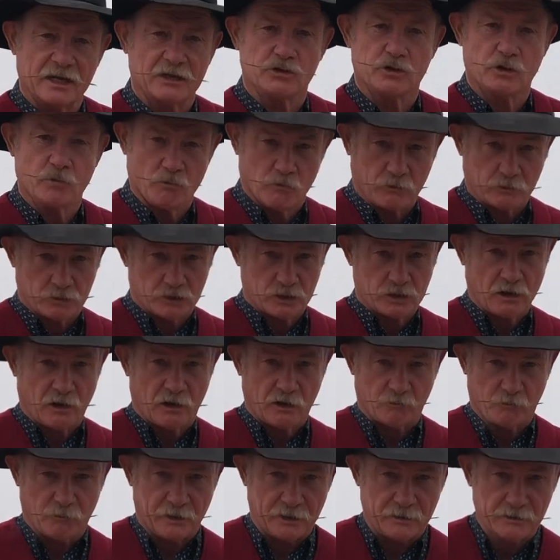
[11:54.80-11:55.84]
that you wanna
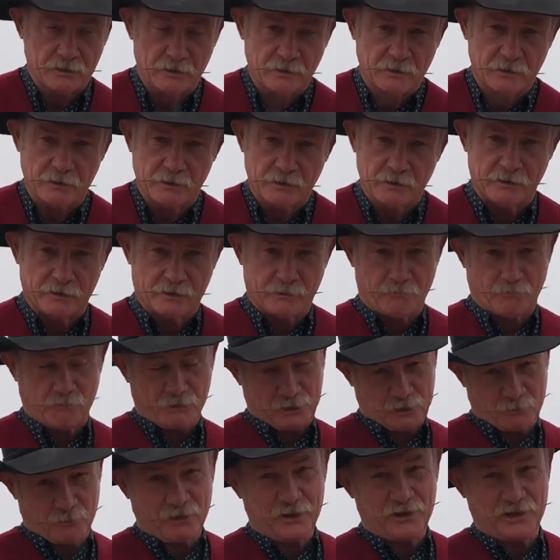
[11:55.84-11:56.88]
start with.
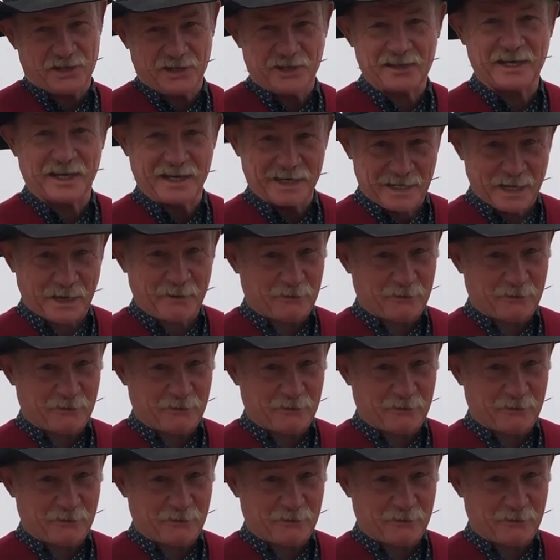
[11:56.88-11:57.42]
Which one do you think